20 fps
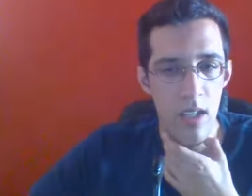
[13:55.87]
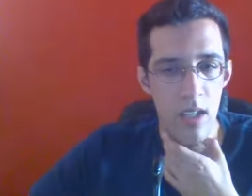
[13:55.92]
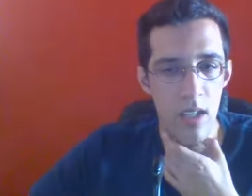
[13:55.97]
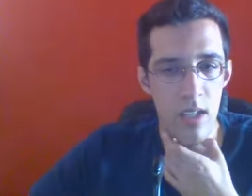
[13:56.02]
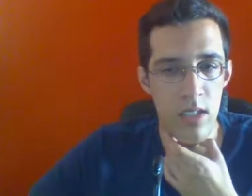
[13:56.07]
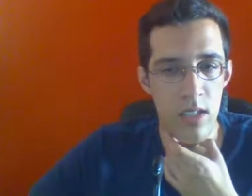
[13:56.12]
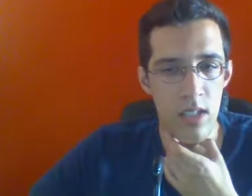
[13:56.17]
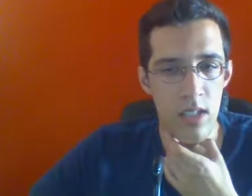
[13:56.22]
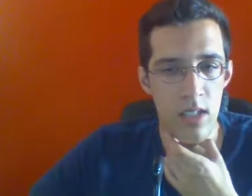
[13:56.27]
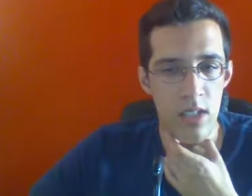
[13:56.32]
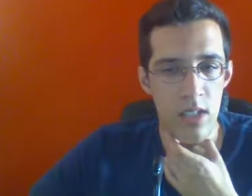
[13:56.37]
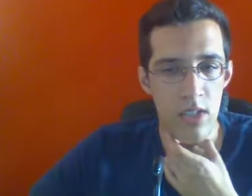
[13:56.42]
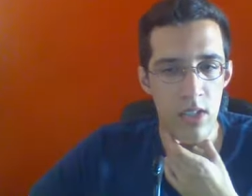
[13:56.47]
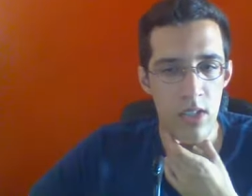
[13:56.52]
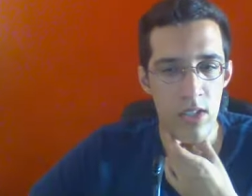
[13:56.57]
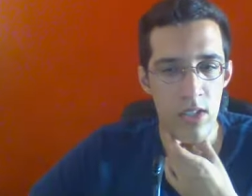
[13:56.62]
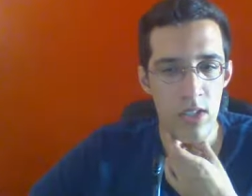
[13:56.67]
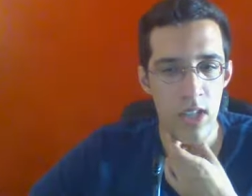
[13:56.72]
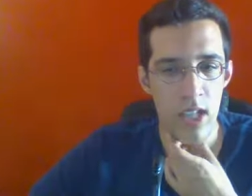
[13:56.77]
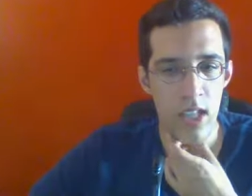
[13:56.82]
It's easy to
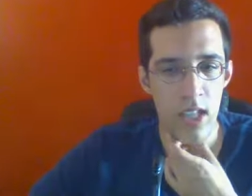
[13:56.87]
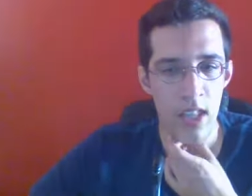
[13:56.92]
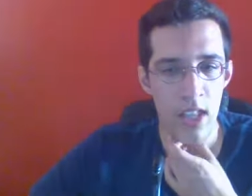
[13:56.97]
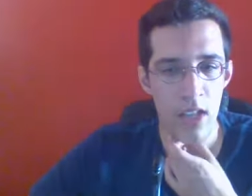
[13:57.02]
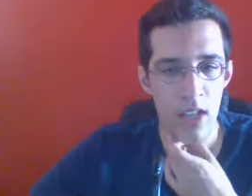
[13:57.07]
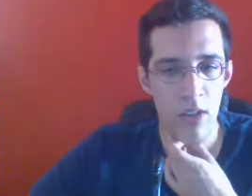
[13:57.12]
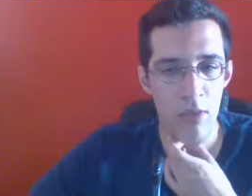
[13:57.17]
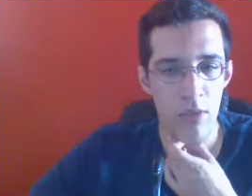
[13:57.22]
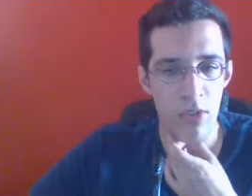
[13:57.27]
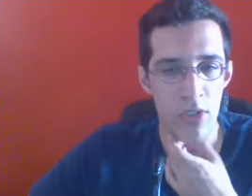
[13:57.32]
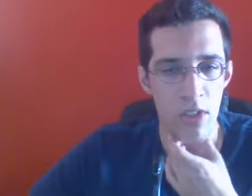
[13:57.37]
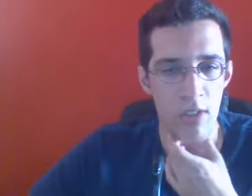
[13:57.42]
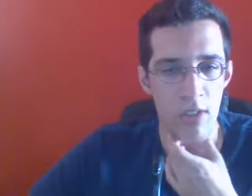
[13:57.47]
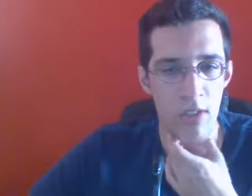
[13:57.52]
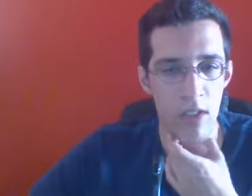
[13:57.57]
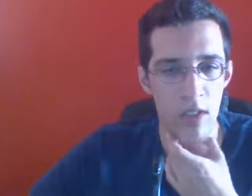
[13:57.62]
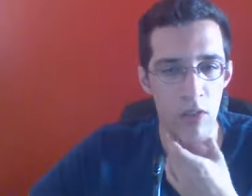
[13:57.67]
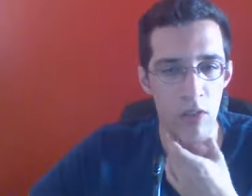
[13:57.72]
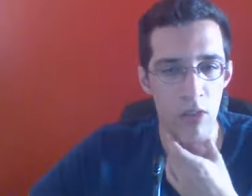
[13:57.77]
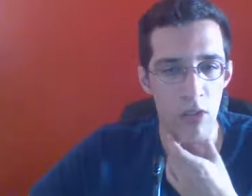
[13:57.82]
just say thank you for
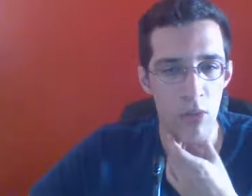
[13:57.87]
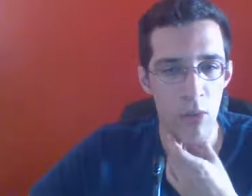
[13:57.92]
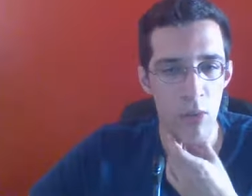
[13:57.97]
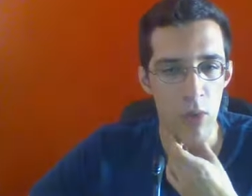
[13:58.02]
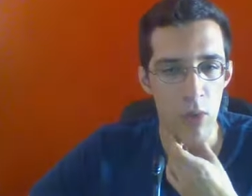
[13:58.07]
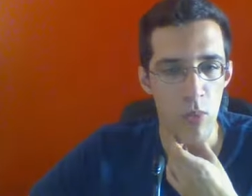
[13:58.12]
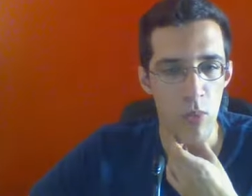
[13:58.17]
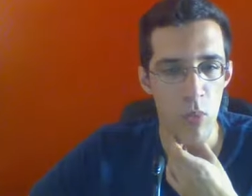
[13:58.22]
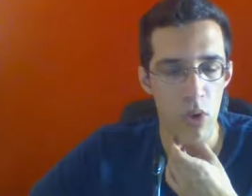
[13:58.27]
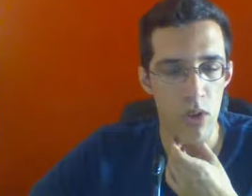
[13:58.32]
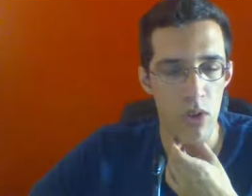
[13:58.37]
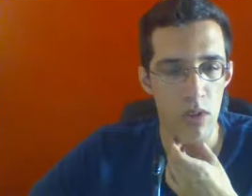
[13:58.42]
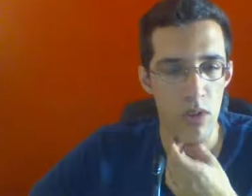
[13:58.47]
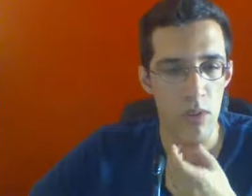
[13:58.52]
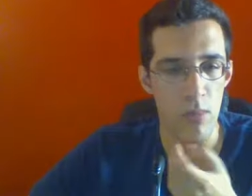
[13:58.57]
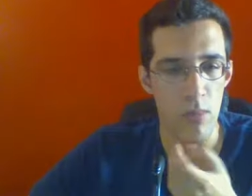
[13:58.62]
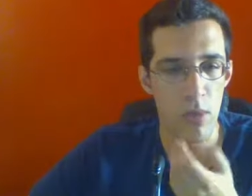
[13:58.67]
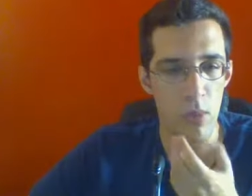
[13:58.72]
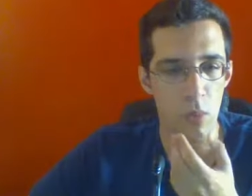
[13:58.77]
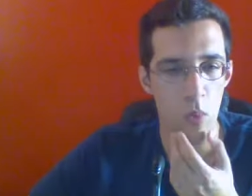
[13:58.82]
saving Lola with words,
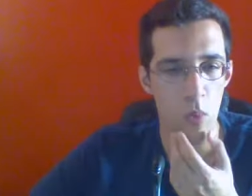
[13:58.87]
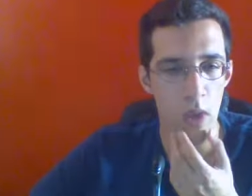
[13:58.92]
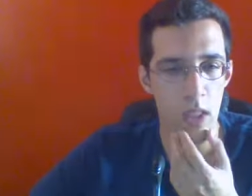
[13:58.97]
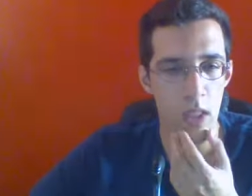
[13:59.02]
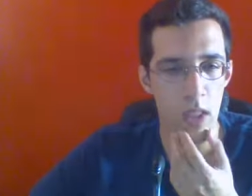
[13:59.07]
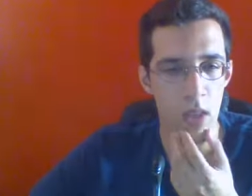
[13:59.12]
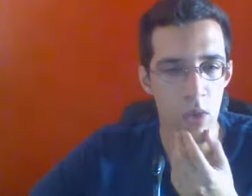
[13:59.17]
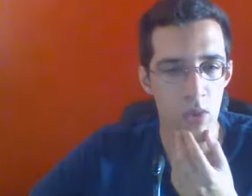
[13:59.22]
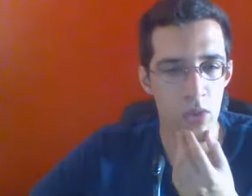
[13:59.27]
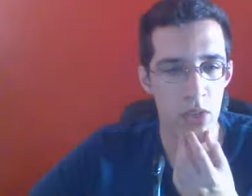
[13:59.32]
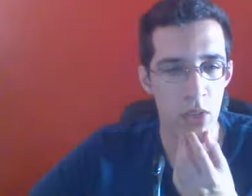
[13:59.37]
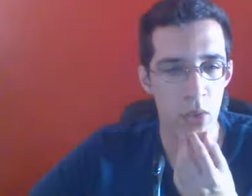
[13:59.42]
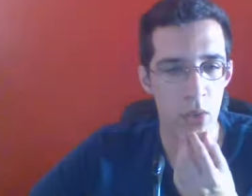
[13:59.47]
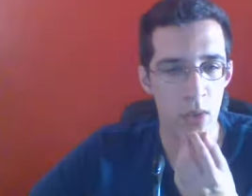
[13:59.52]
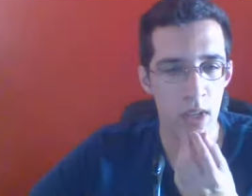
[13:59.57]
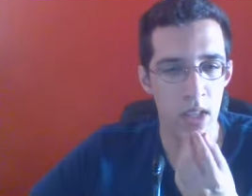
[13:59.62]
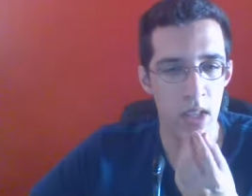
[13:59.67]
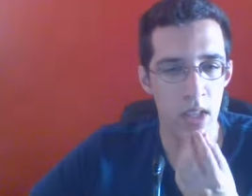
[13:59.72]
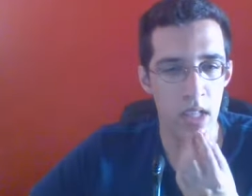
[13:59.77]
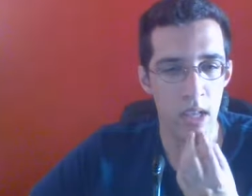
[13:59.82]
but when those
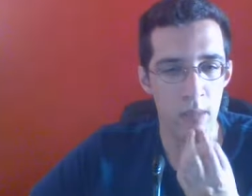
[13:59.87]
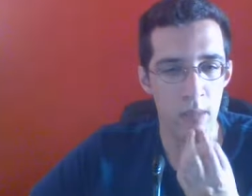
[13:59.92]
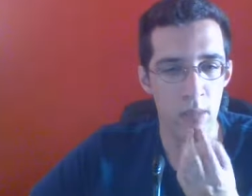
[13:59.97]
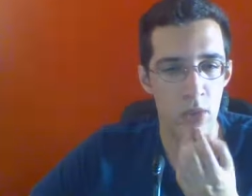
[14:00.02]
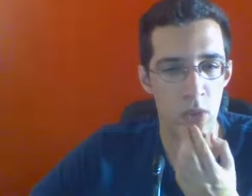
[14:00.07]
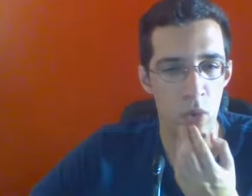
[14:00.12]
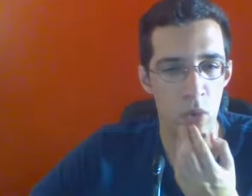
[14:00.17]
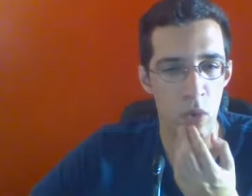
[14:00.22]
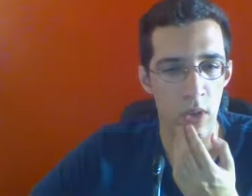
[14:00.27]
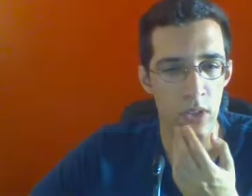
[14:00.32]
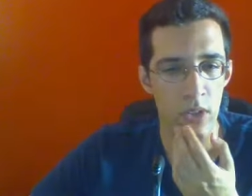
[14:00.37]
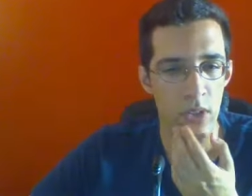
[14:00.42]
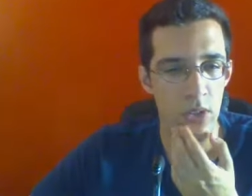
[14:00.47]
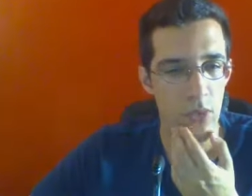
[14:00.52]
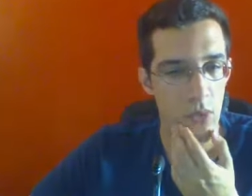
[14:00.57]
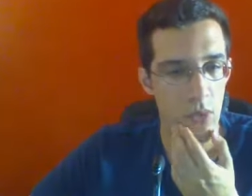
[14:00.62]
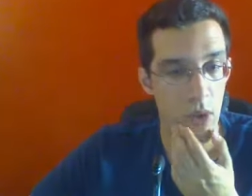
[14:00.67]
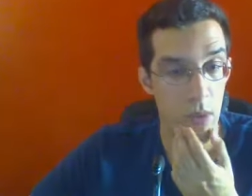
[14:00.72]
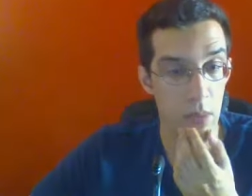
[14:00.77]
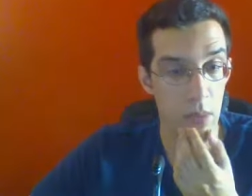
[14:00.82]
you're in debt to are in
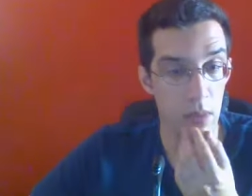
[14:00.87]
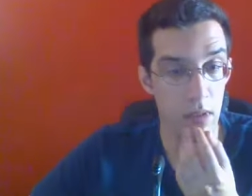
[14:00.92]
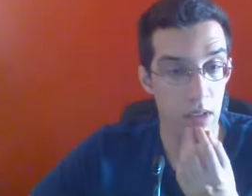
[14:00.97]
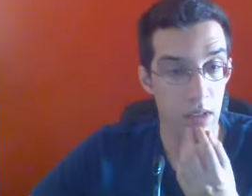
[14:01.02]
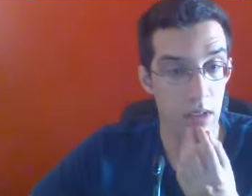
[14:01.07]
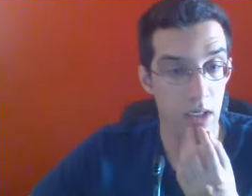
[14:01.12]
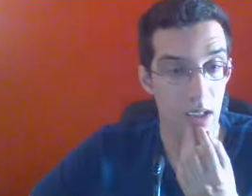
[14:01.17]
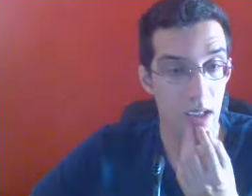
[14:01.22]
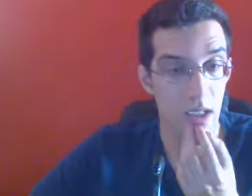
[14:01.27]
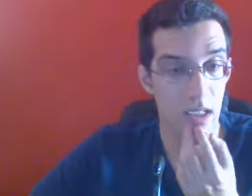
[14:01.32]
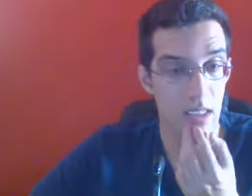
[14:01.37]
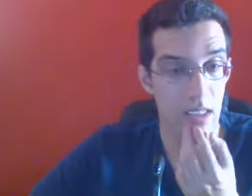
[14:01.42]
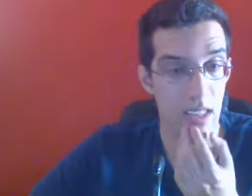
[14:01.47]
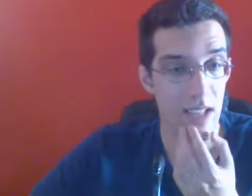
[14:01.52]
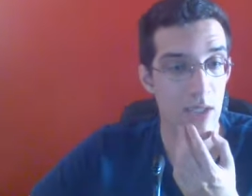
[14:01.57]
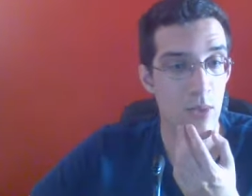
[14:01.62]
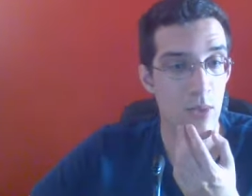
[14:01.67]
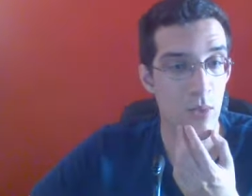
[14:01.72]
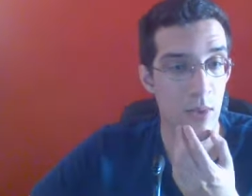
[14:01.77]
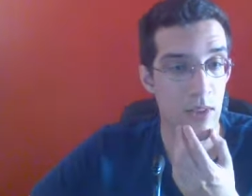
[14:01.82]
trouble,
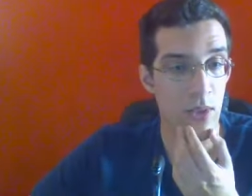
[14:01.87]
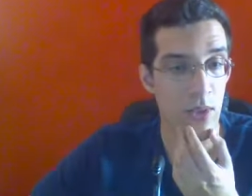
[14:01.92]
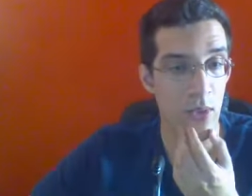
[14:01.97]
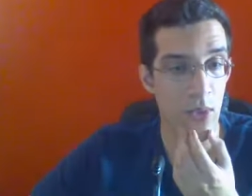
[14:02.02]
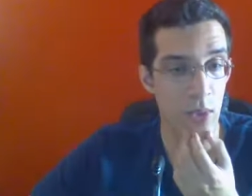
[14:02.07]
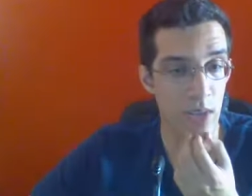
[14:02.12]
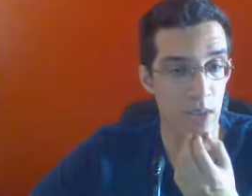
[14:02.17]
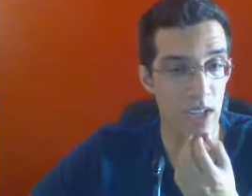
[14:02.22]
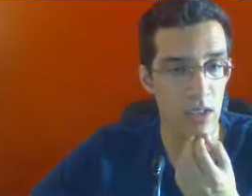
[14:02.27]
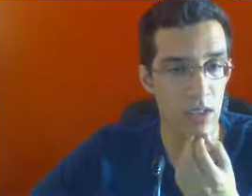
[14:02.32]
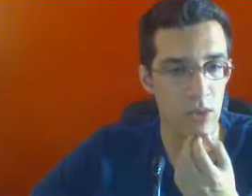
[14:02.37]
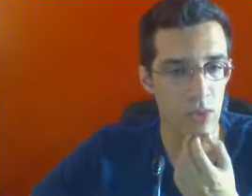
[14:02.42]
that's when the real